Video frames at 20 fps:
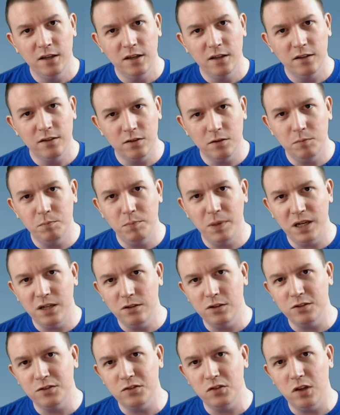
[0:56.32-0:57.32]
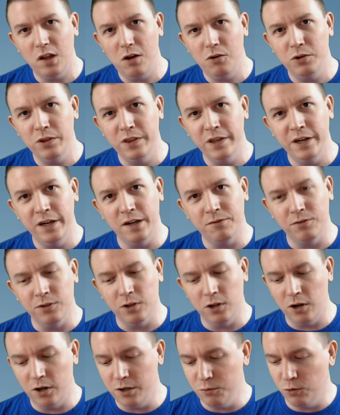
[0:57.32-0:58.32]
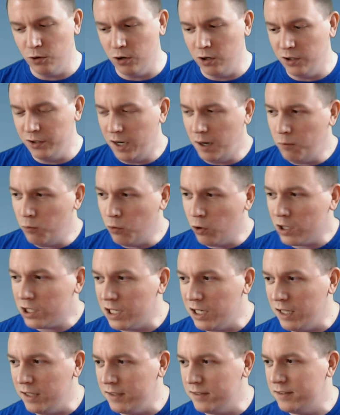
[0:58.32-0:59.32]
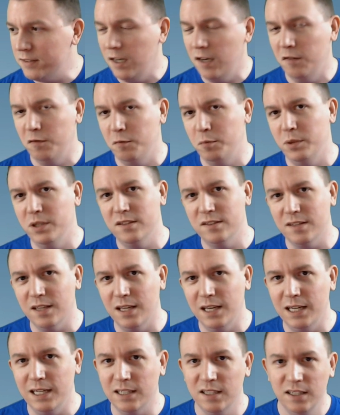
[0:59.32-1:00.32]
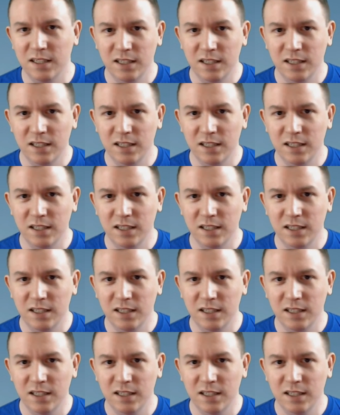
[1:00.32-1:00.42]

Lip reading: it's been a little slow in the Nick Filardi world. I'm working on stuff, but it's like